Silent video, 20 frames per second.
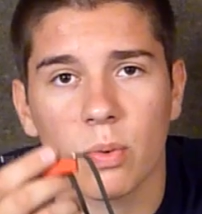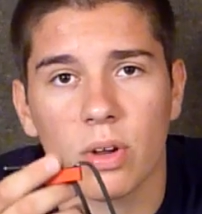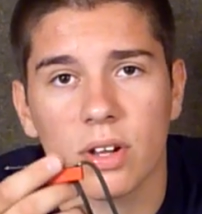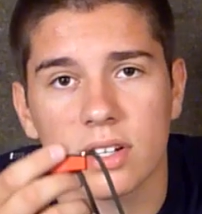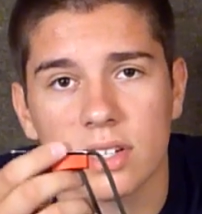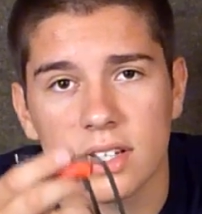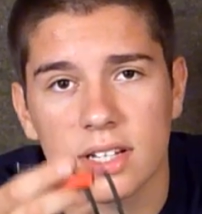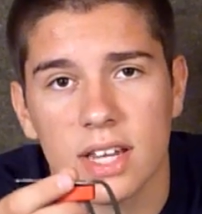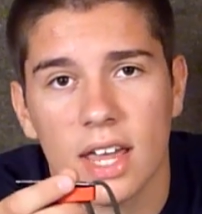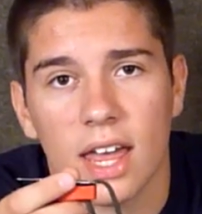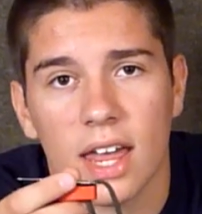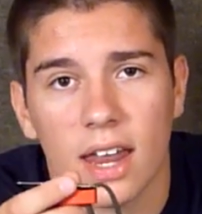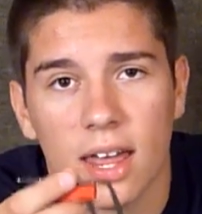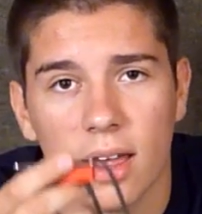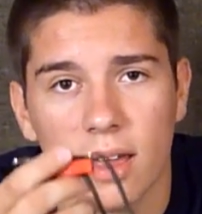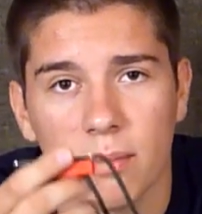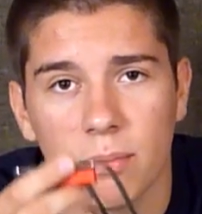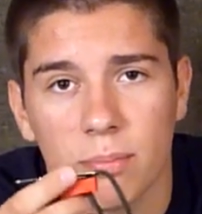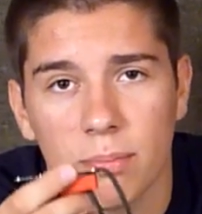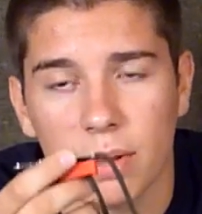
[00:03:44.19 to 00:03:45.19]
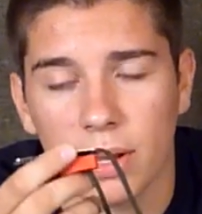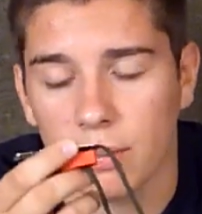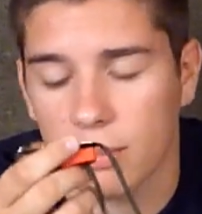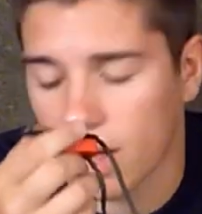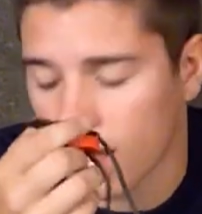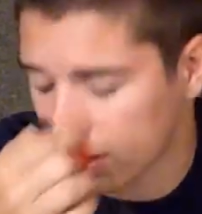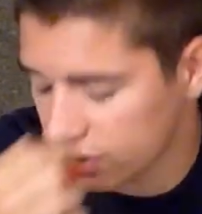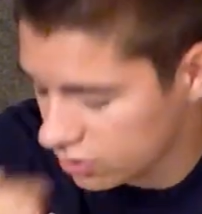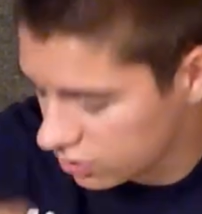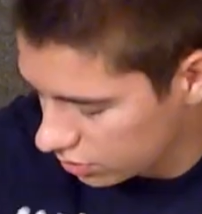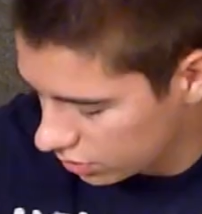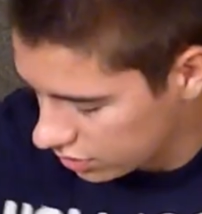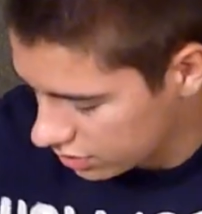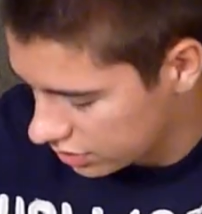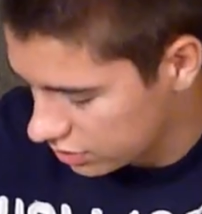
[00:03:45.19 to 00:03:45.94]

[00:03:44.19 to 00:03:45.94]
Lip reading: one to get at big box stores,